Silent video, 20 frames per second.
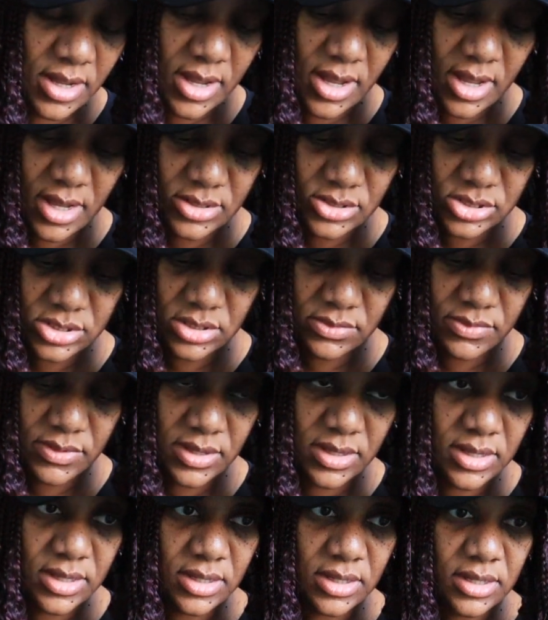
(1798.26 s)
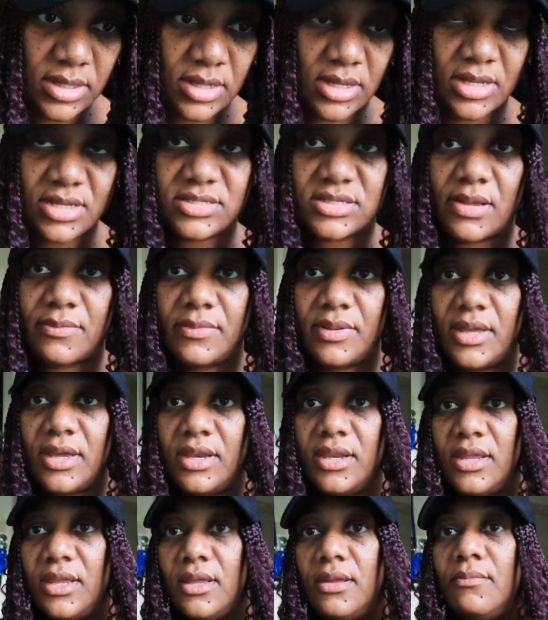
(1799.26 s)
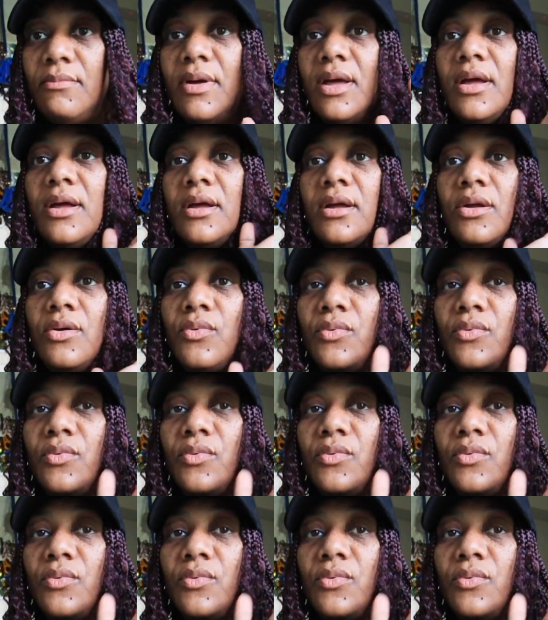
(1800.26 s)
I should be good because I'm letting my